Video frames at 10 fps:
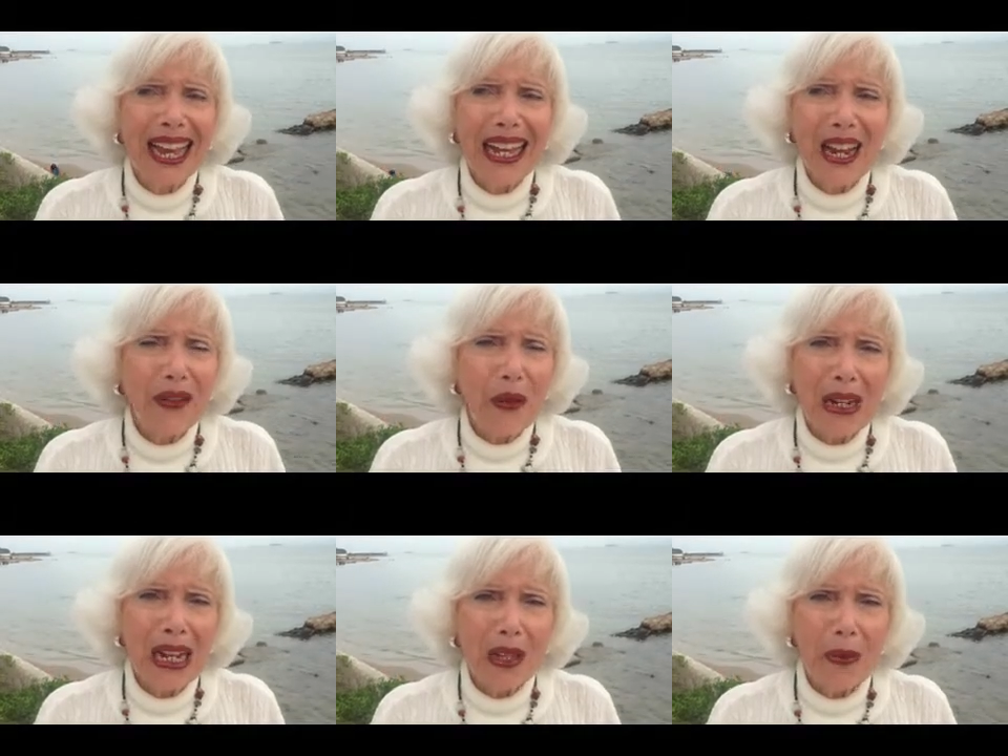and
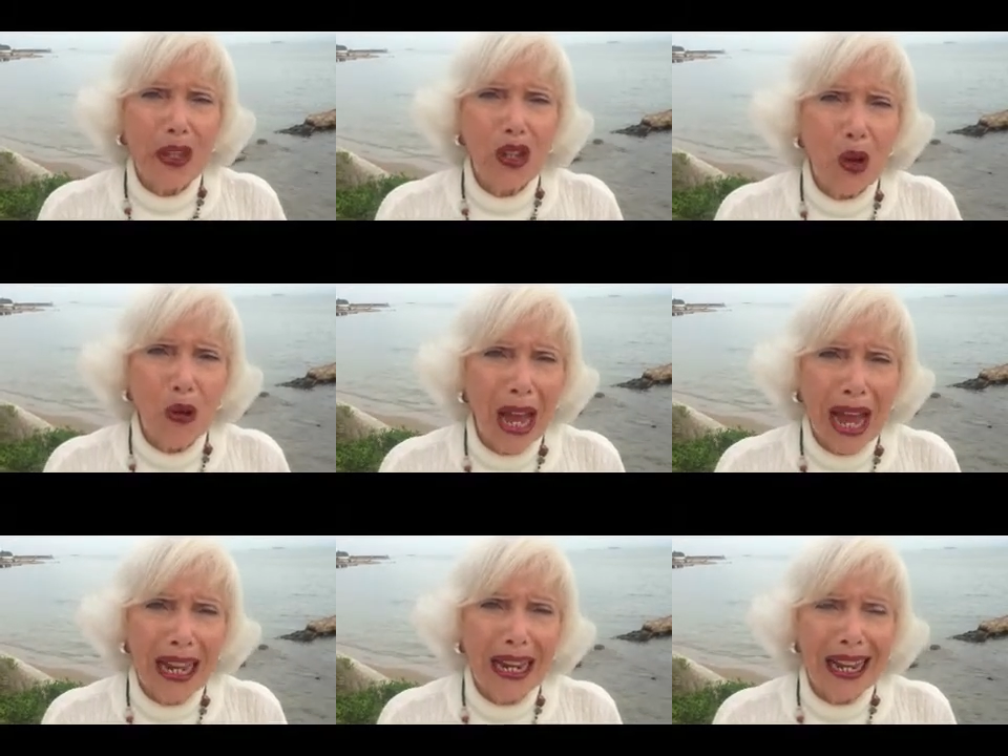everyone has been so
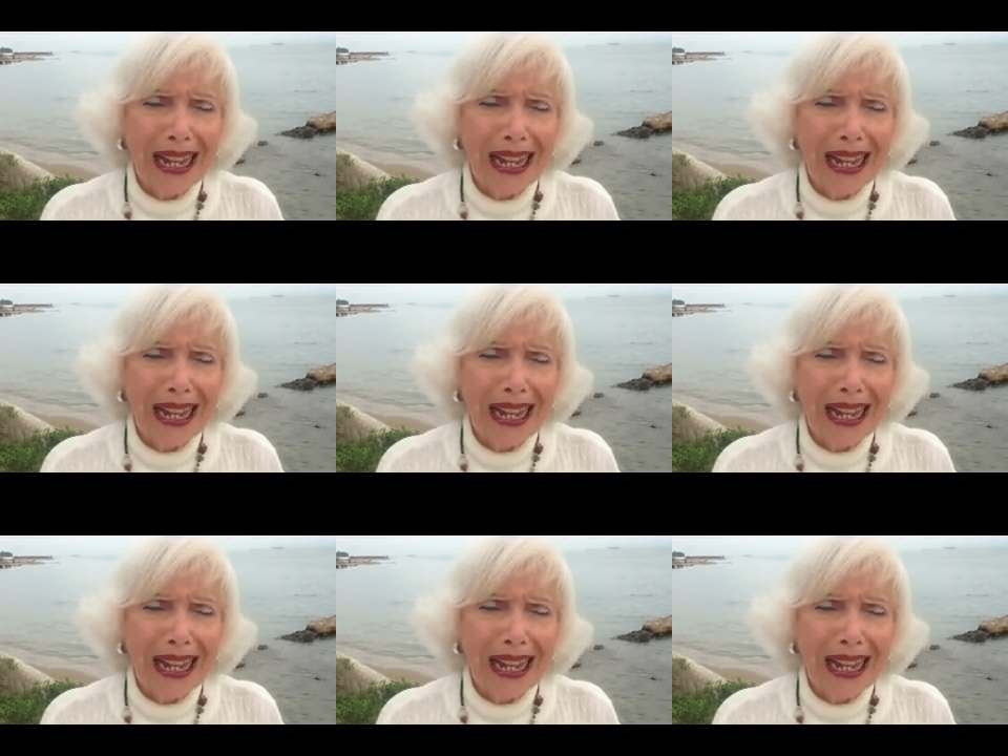kind